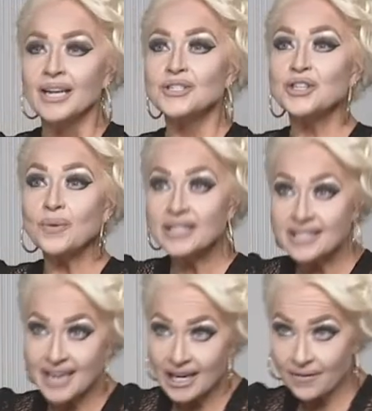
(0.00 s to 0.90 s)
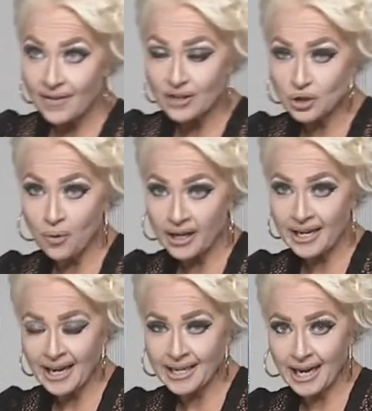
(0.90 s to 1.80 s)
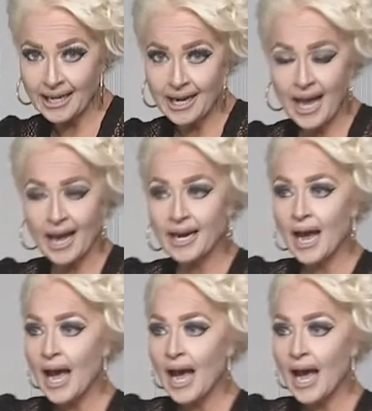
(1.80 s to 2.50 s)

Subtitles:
So instead of even $29.99,